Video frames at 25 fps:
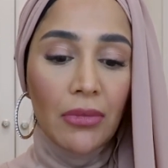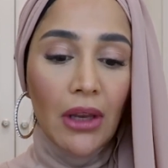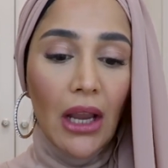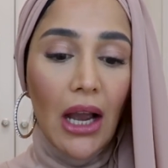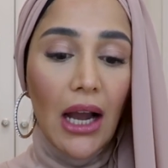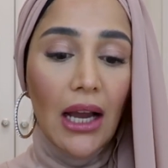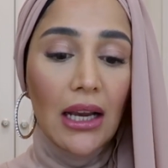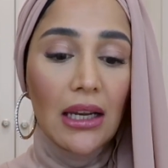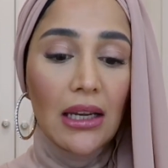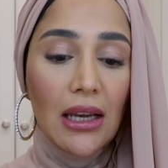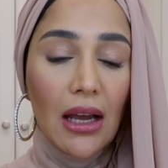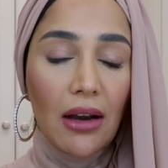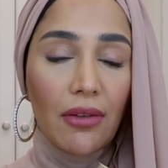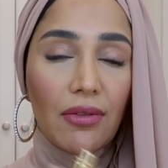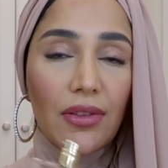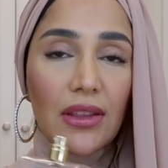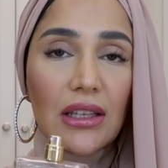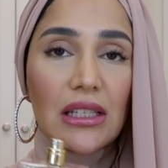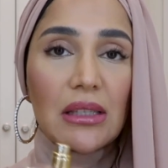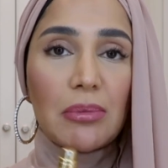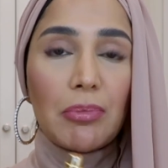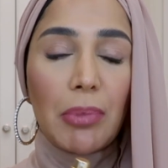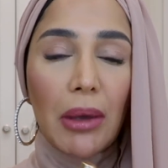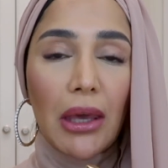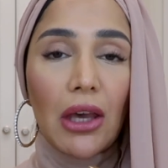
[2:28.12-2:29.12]
I love
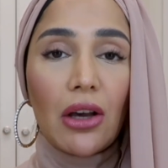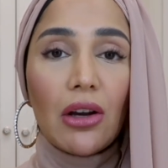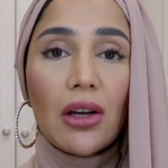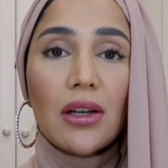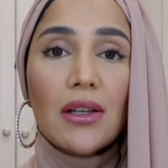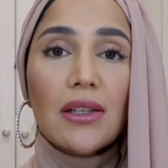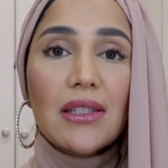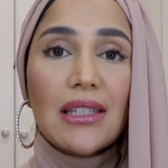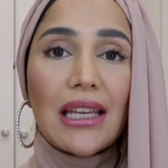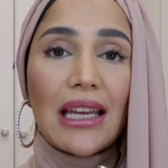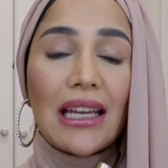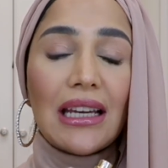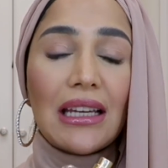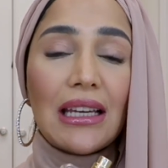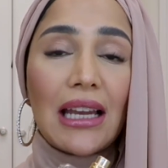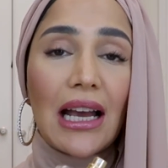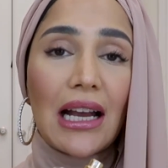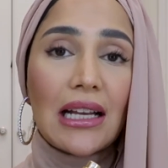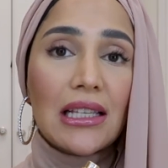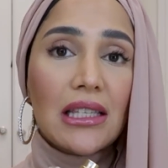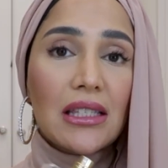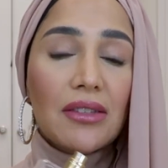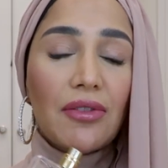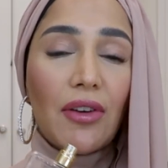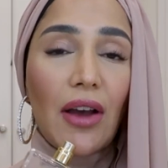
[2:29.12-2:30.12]
this because it
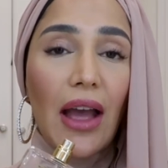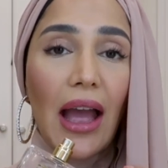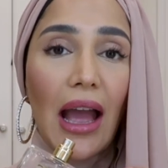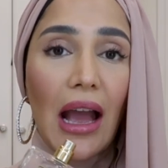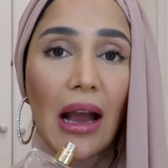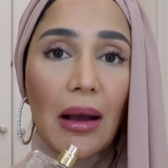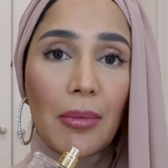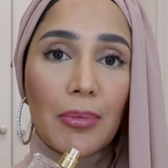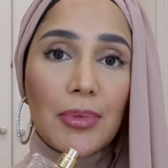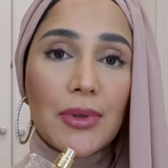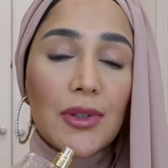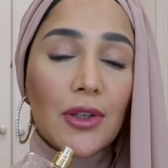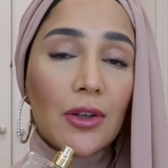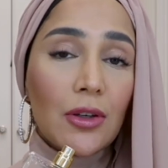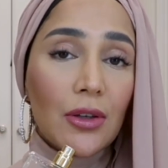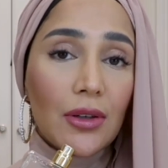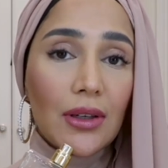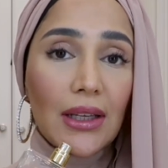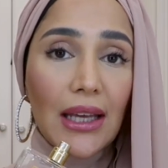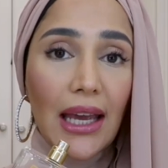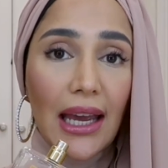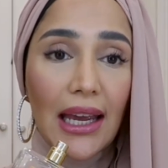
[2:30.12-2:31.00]
lasts for absolutely